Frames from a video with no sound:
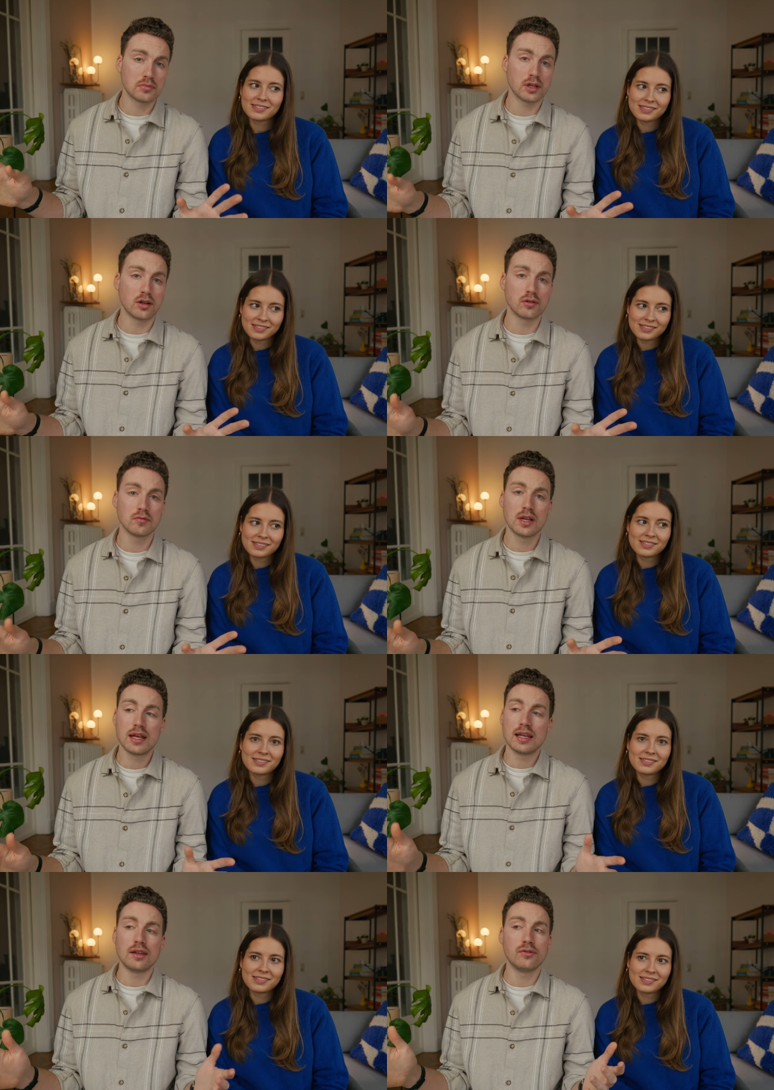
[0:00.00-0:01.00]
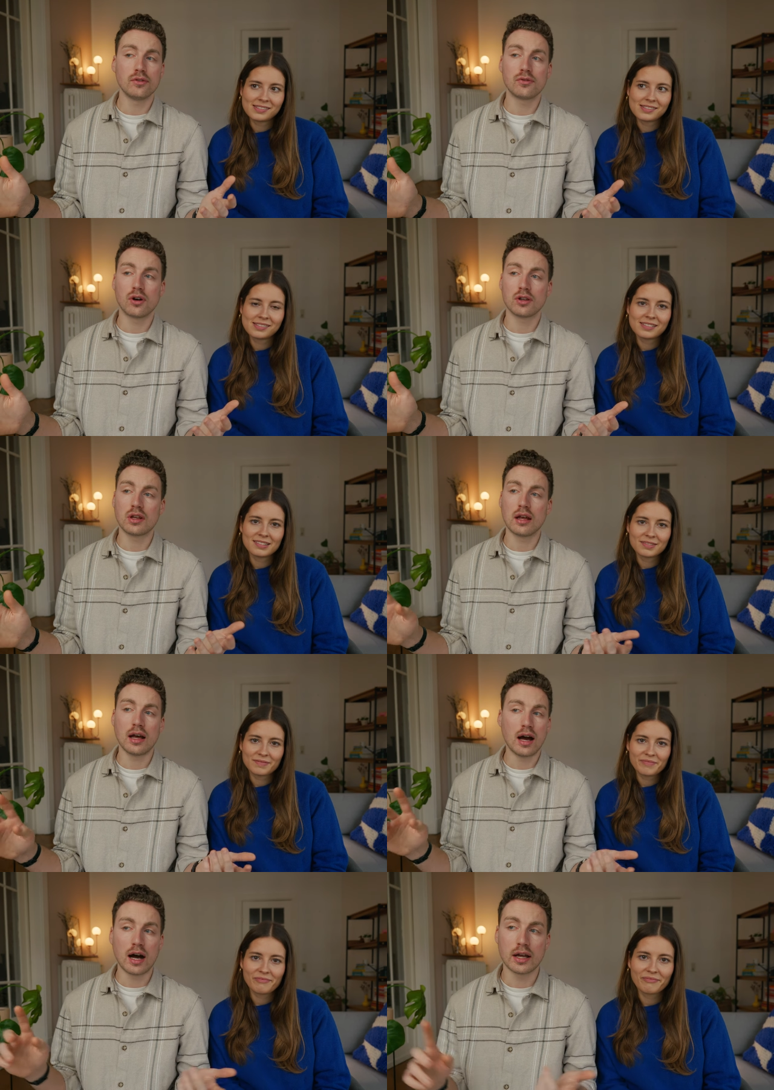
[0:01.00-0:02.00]
Speaker 1: you know, if you've got
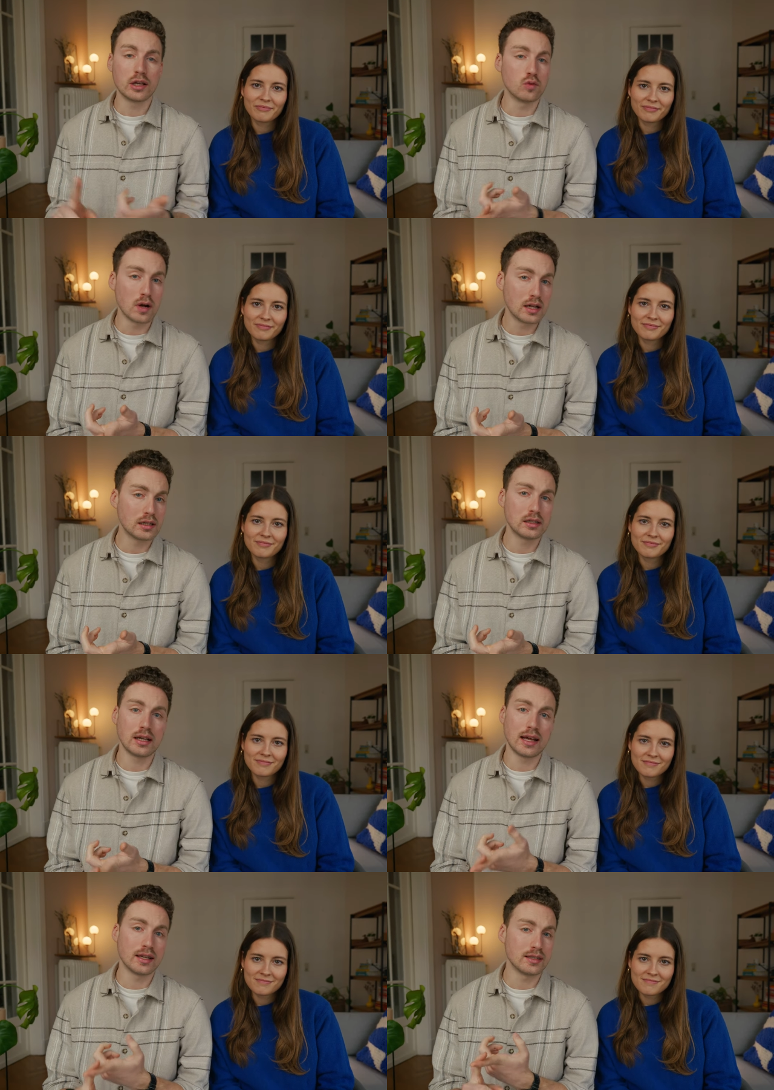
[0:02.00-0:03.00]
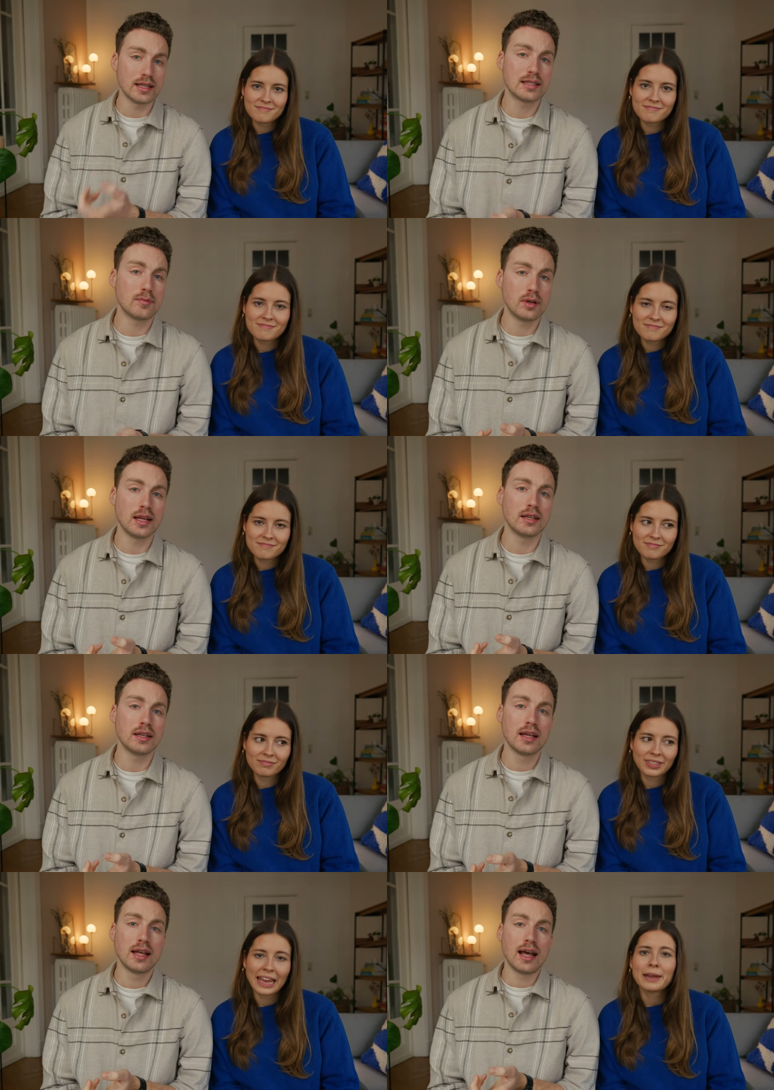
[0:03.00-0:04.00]
iron will and discipline.
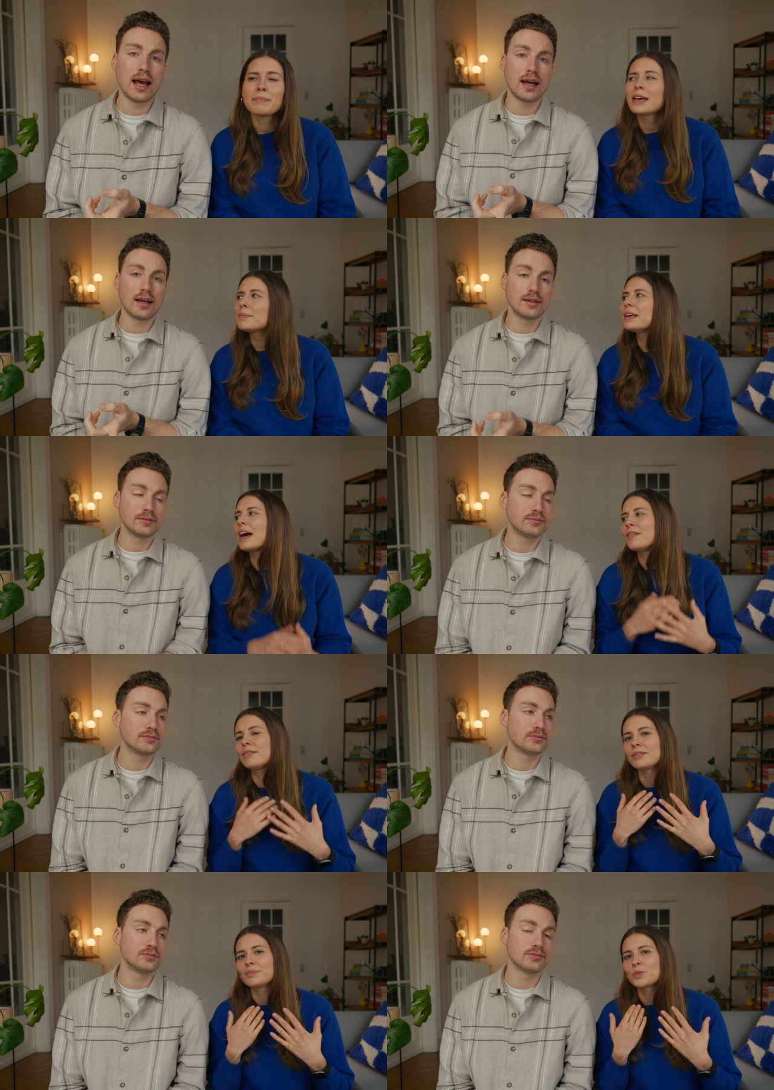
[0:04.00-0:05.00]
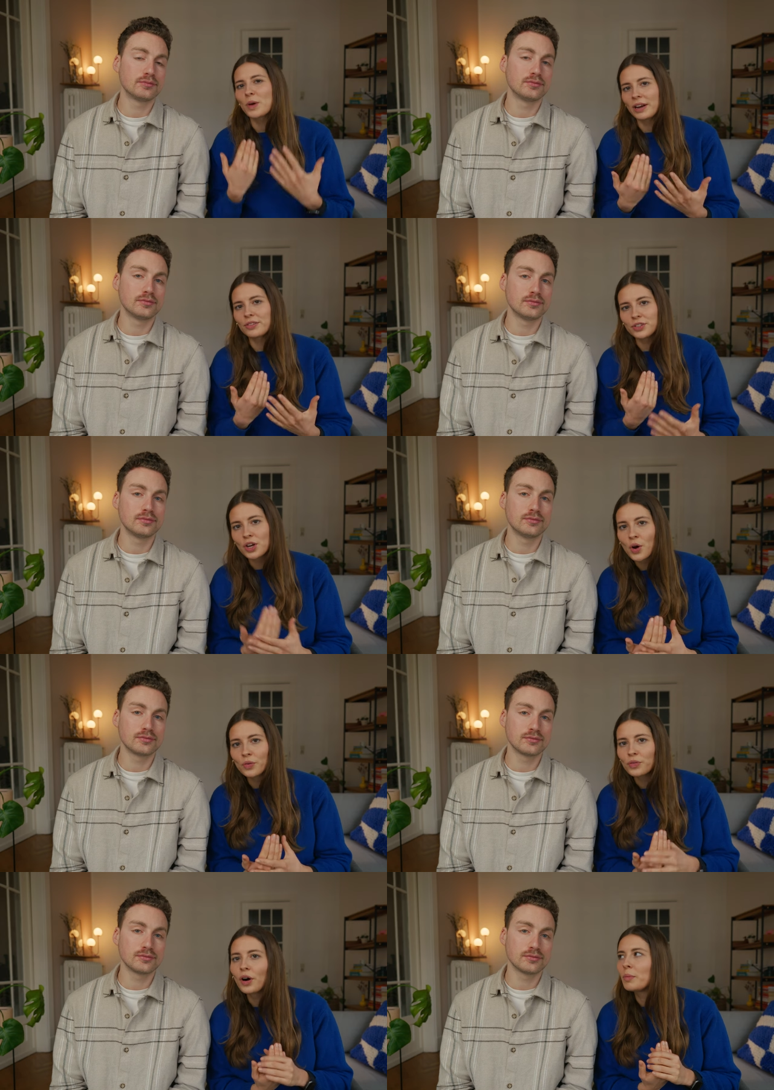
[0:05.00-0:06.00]
Speaker 2: And maybe have quite a slow
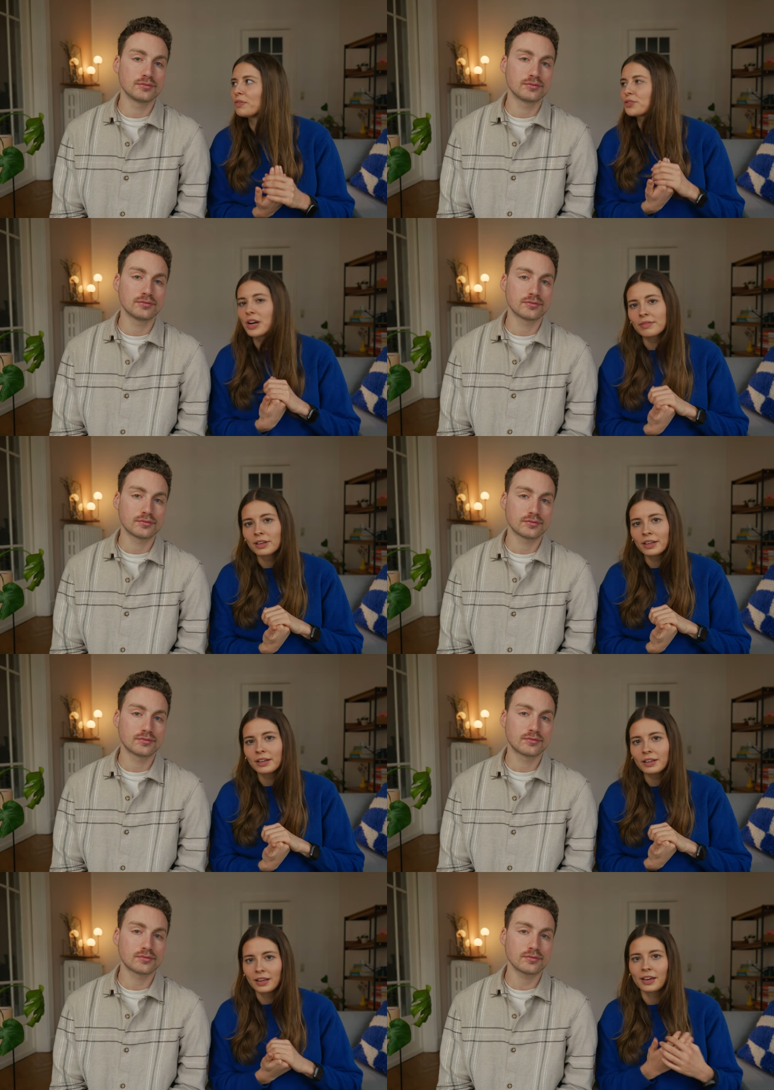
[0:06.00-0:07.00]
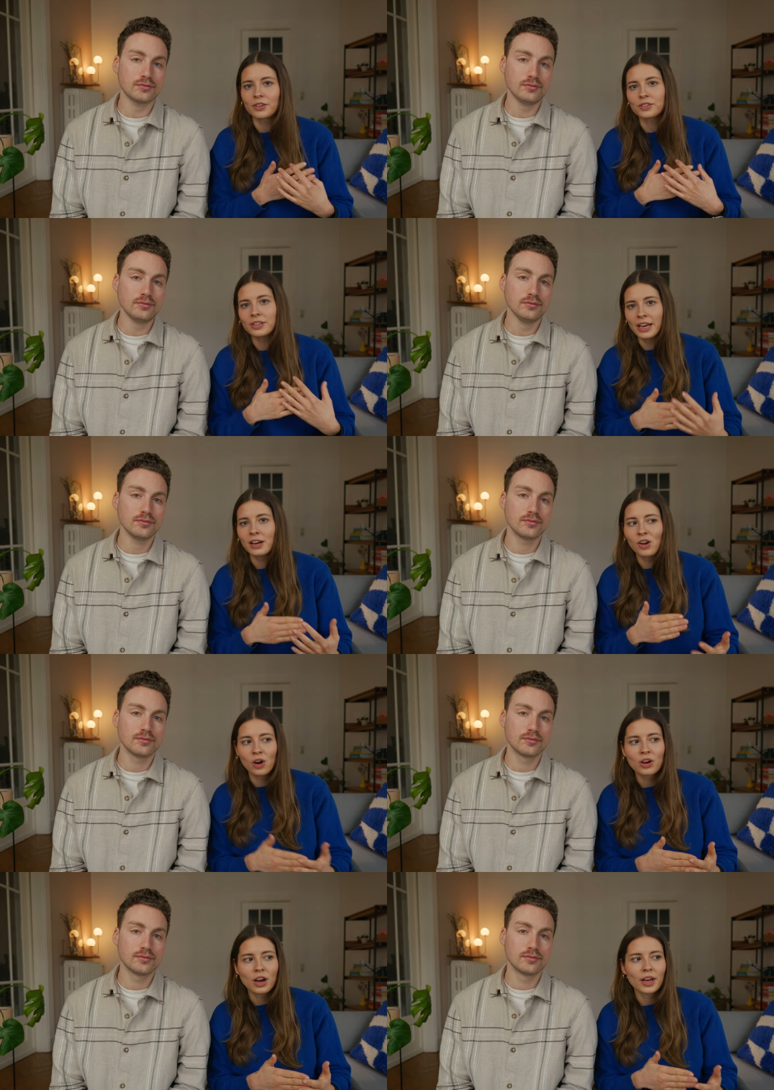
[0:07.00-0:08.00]
form of traveling, like you're staying
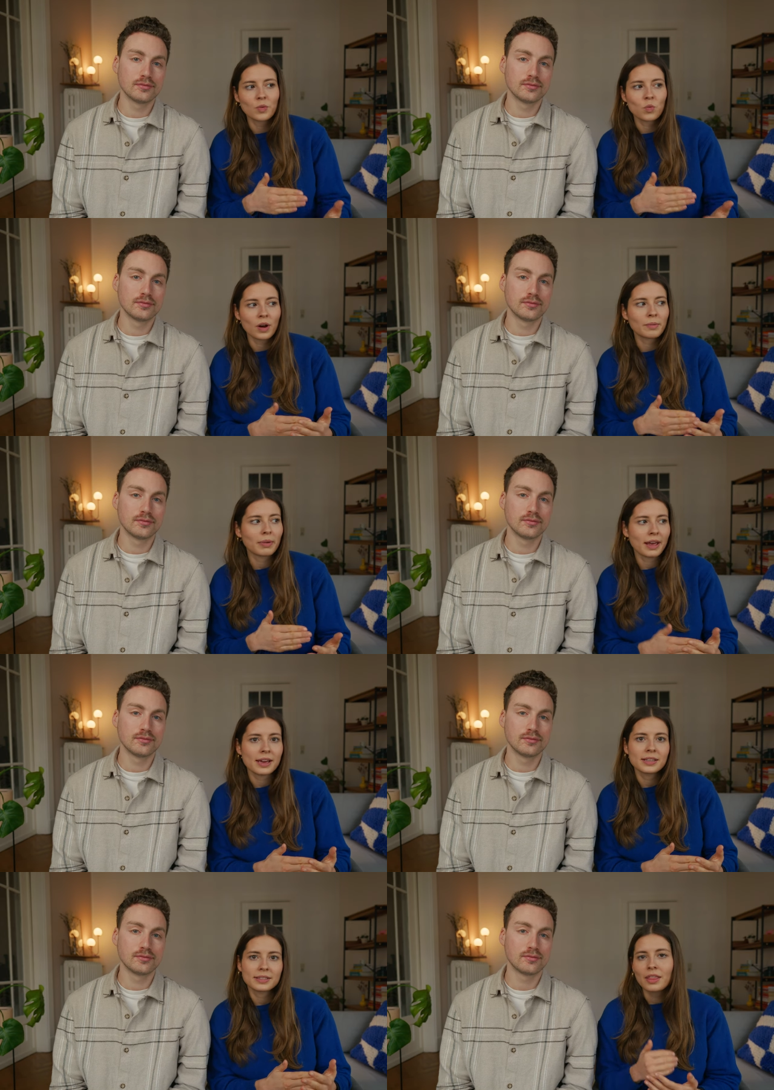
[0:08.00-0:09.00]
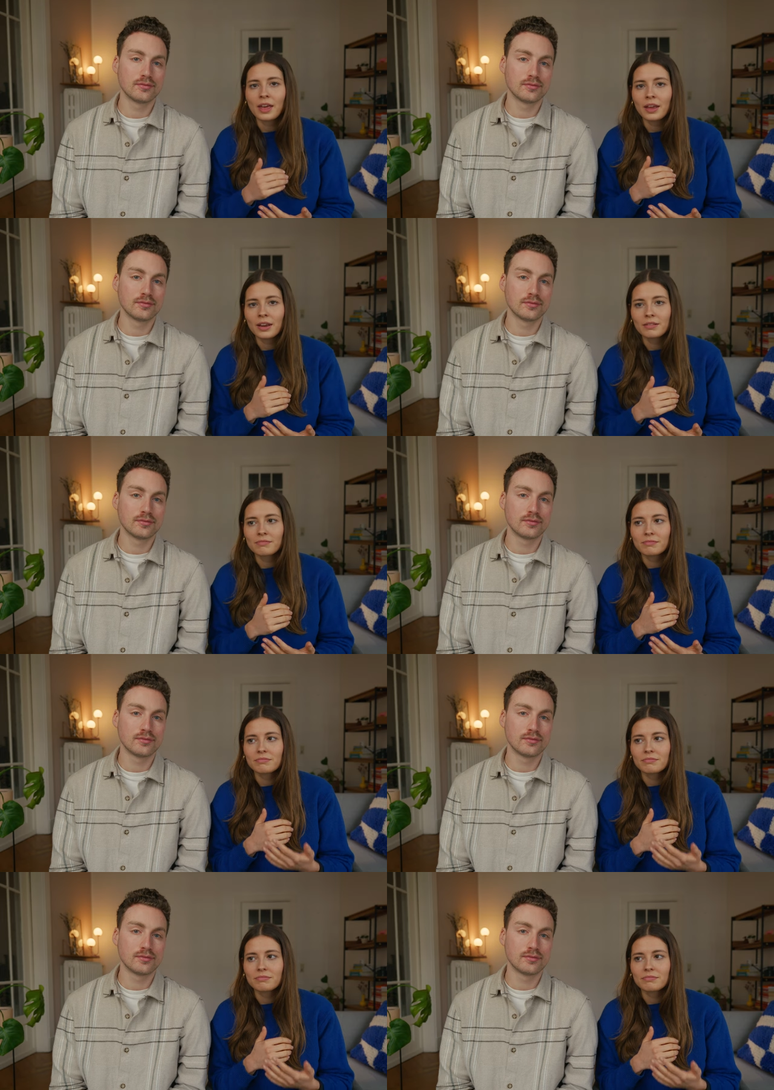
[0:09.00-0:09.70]
longer in one place, then